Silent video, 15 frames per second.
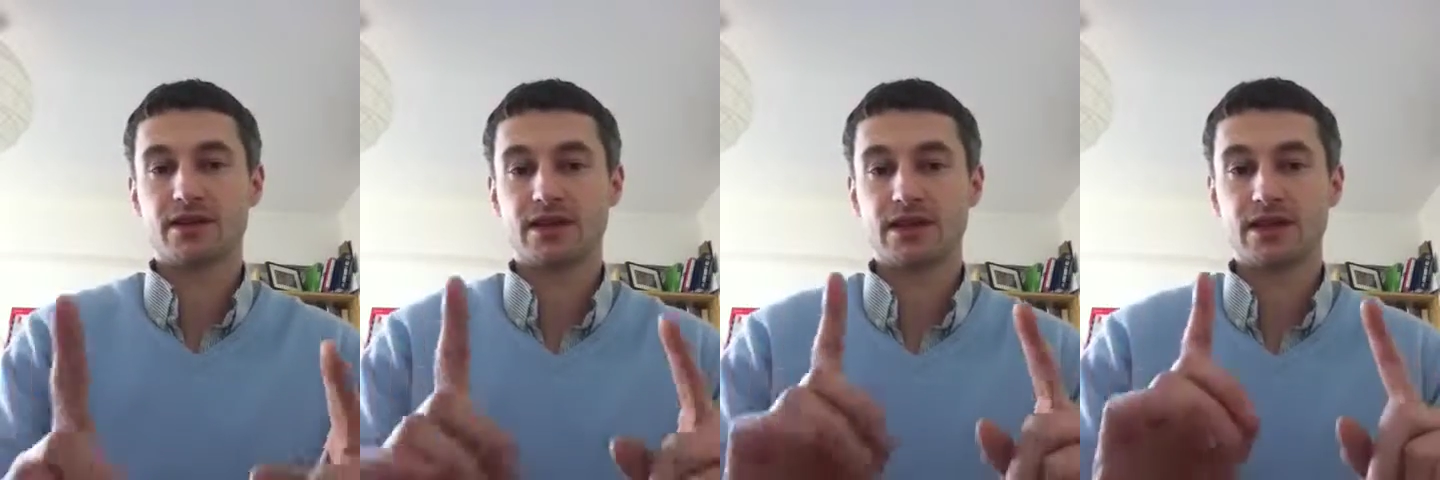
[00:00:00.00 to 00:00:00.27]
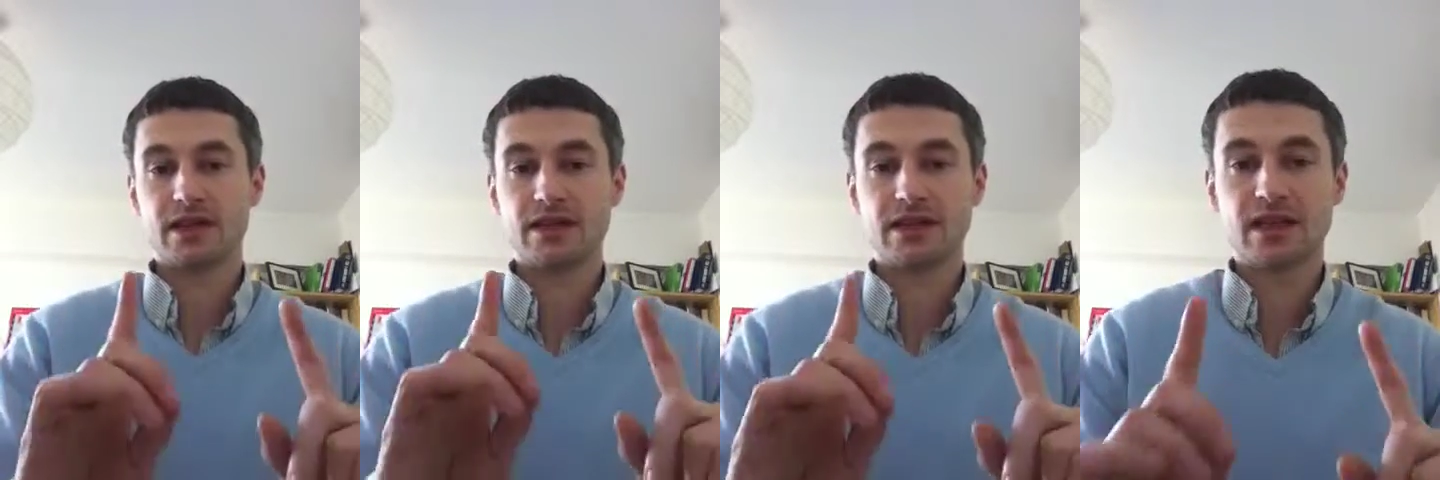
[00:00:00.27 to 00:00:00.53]

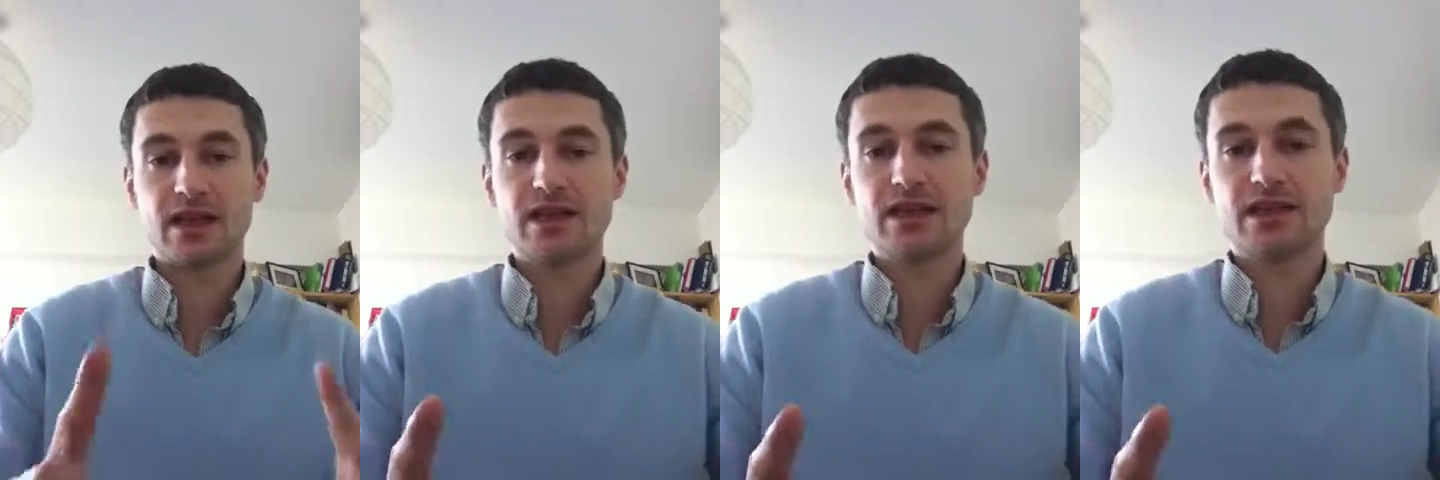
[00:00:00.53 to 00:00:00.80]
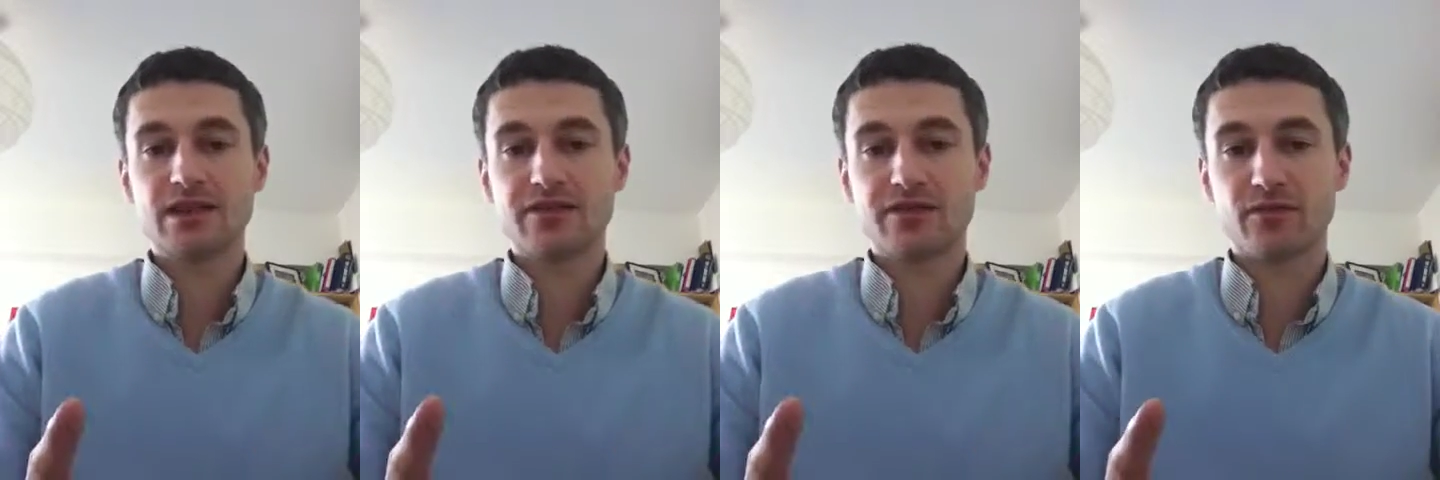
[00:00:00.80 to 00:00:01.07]
is it
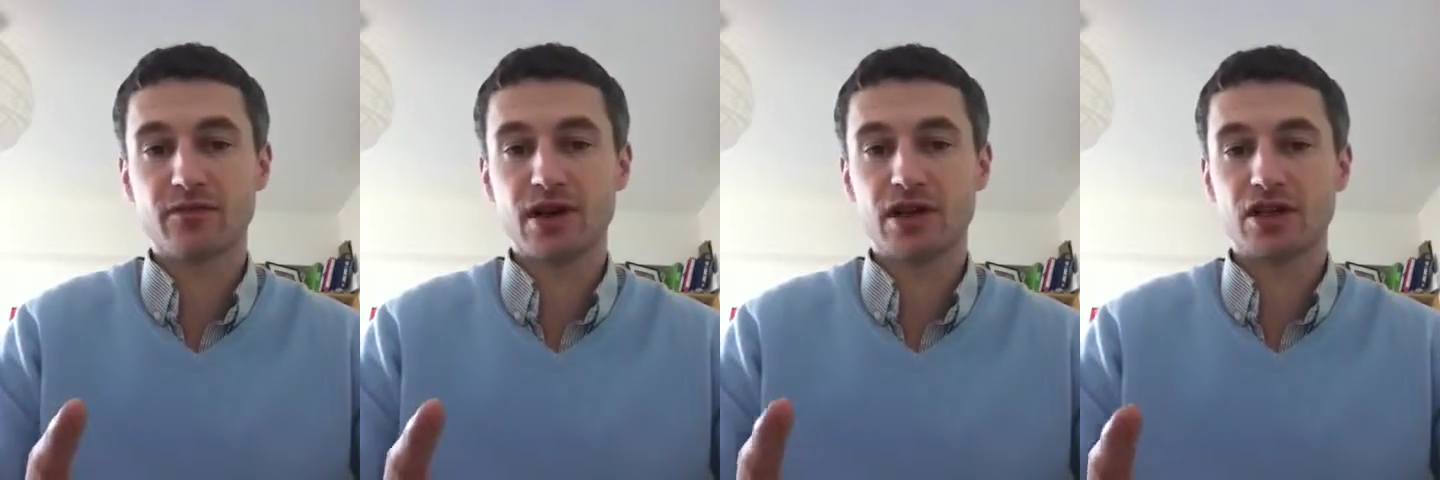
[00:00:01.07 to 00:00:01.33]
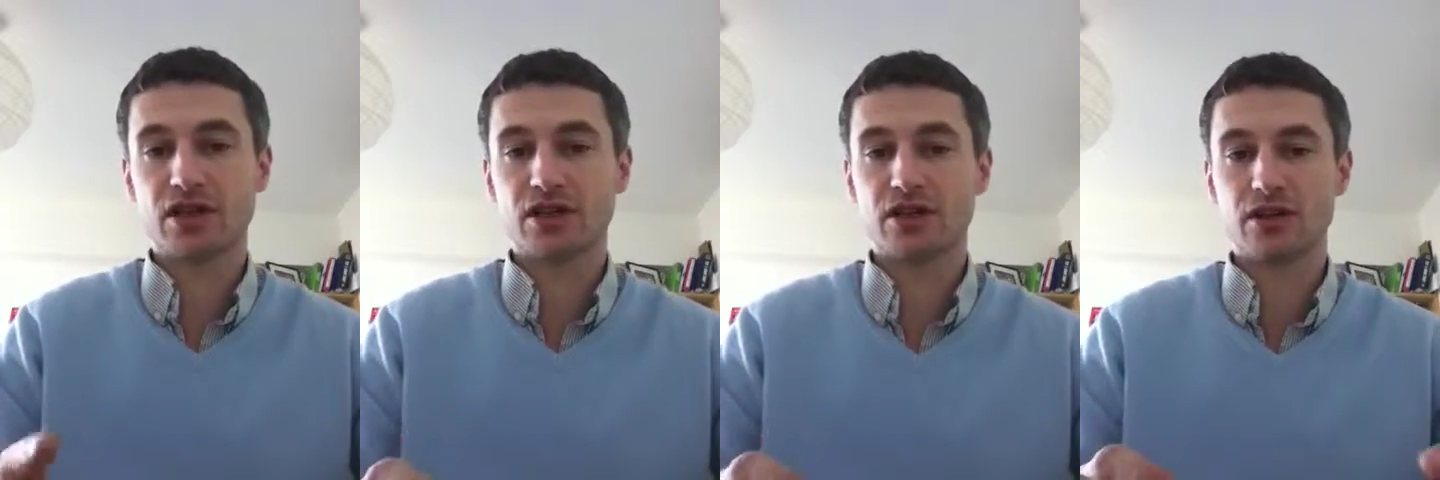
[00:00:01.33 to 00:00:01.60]
takes
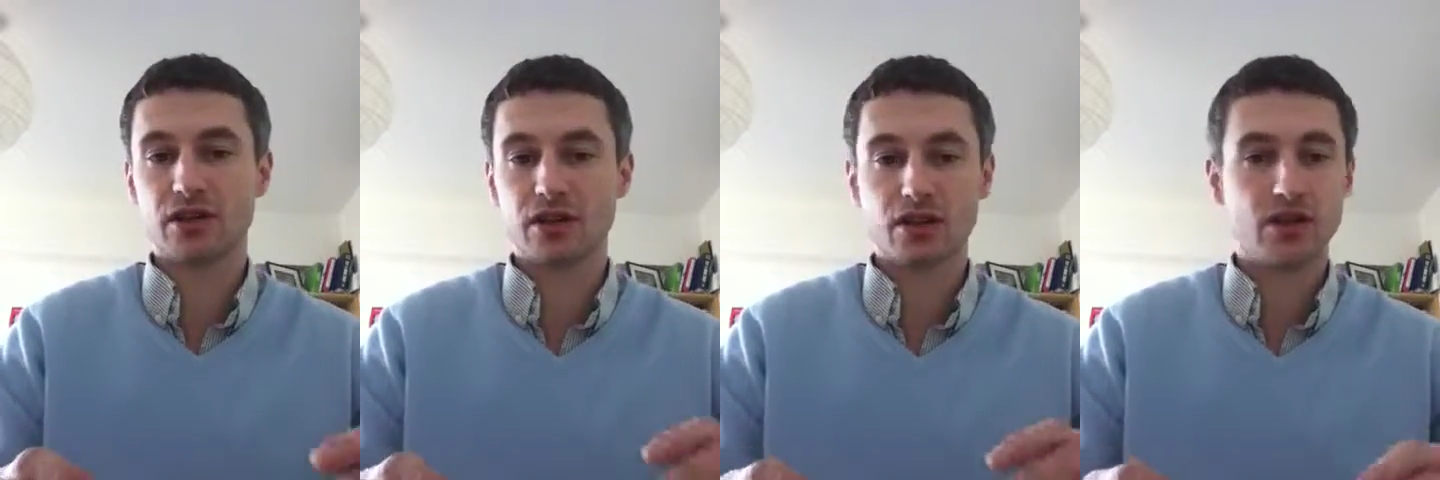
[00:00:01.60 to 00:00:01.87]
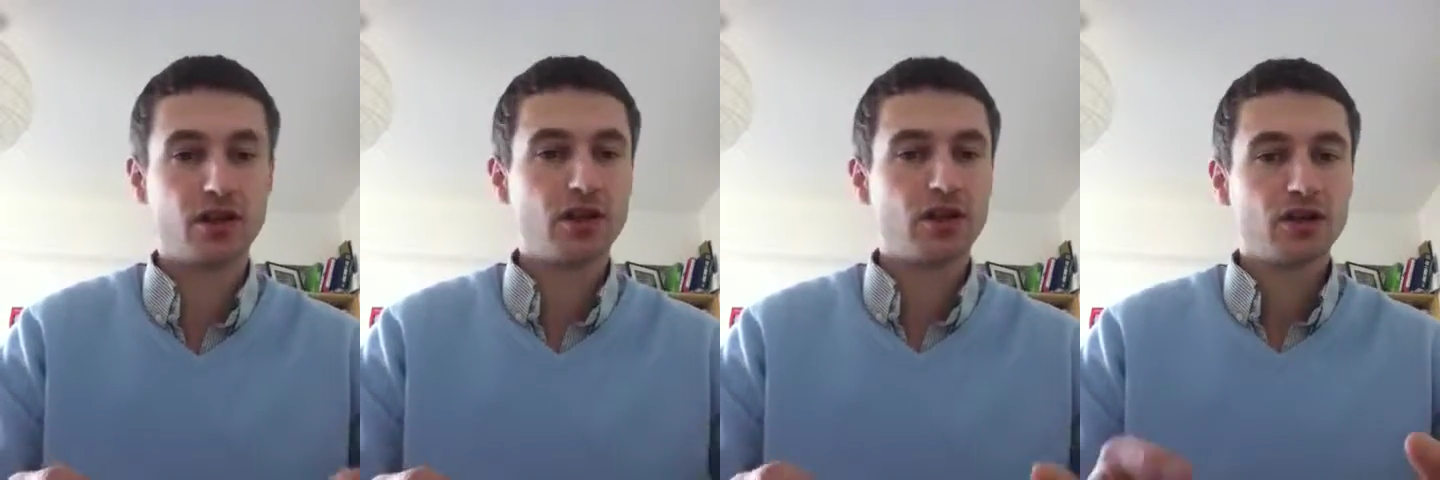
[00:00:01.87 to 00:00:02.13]
information
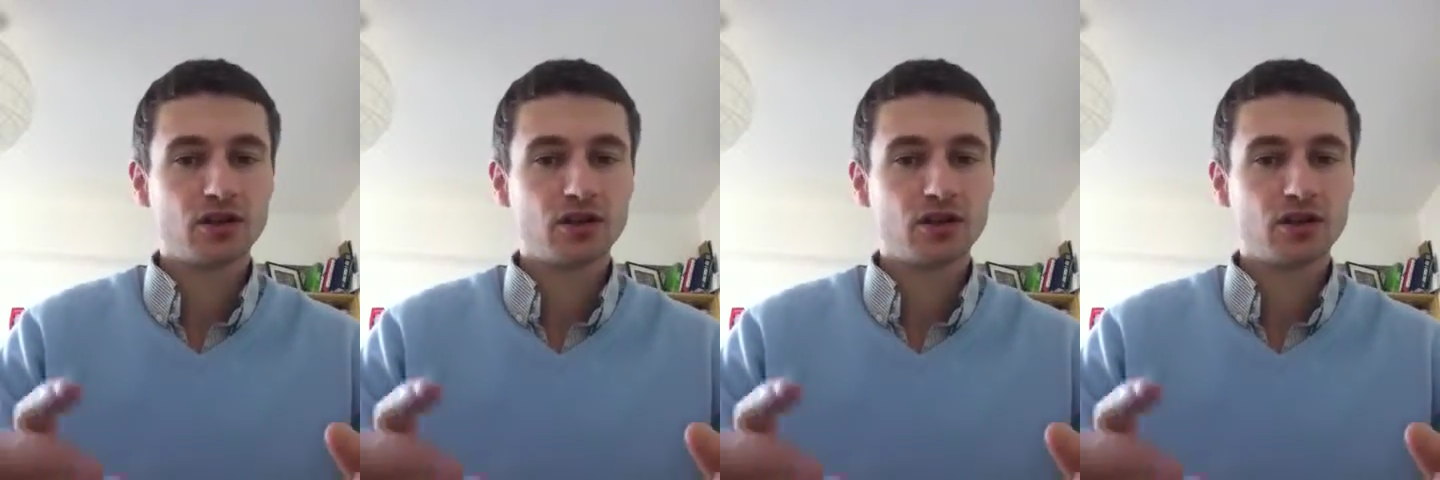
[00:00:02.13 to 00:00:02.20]
that,